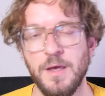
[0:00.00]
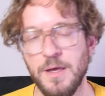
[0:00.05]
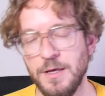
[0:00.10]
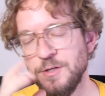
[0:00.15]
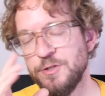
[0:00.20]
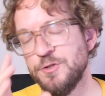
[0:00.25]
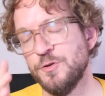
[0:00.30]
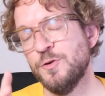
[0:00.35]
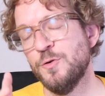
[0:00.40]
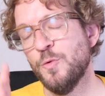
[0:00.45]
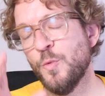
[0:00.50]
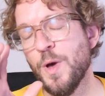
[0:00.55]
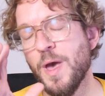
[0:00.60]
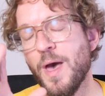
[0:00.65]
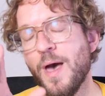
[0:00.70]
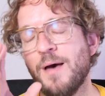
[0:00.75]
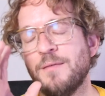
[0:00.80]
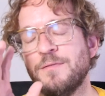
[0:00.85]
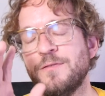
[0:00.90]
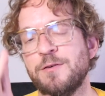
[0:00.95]
In June, we
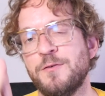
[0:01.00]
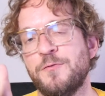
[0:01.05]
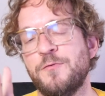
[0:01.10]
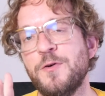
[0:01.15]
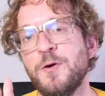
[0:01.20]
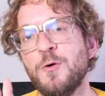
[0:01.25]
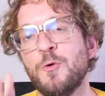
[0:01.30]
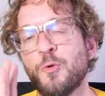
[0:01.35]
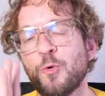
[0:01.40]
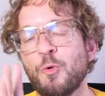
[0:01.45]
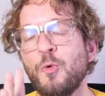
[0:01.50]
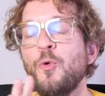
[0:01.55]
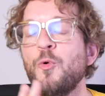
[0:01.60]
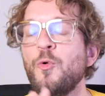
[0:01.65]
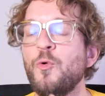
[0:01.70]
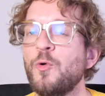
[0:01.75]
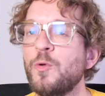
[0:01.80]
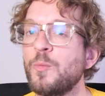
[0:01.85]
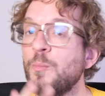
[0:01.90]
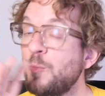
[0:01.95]
have a few
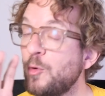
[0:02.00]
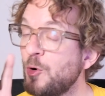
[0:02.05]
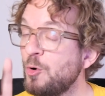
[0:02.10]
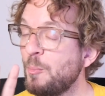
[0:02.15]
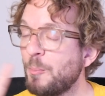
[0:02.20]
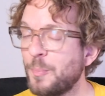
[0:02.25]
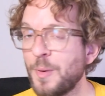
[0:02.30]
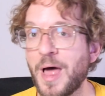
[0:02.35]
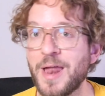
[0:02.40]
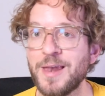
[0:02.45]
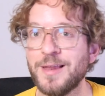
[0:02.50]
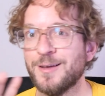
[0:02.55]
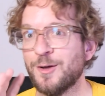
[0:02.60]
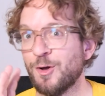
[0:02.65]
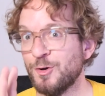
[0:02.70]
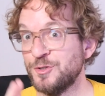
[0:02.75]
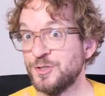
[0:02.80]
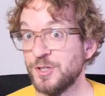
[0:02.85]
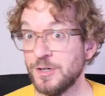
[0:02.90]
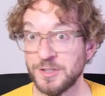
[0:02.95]
cool moon planning
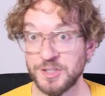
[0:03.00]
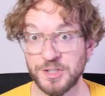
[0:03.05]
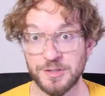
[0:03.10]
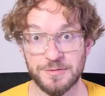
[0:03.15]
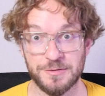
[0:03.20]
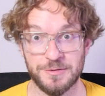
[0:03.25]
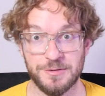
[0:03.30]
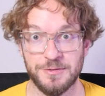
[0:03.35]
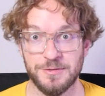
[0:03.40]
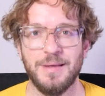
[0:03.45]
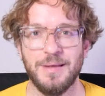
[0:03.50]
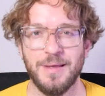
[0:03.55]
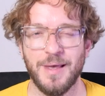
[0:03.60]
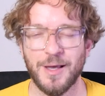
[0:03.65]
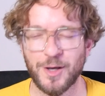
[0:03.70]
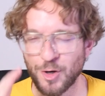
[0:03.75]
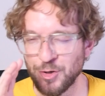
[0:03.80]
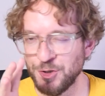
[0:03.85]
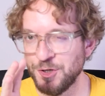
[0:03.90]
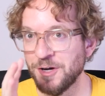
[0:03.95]
conjunctions.
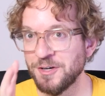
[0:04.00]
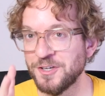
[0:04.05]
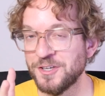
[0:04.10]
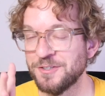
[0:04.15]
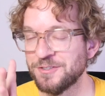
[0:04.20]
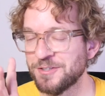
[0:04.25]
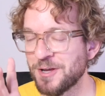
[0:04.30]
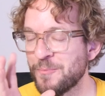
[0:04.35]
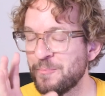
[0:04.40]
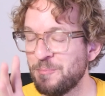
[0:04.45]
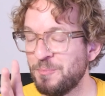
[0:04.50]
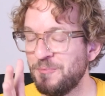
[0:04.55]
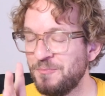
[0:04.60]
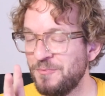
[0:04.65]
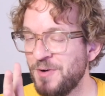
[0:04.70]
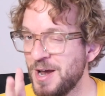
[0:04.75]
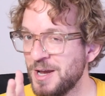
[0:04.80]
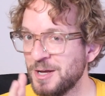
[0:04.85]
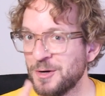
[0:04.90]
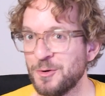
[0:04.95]
And conjunctions are very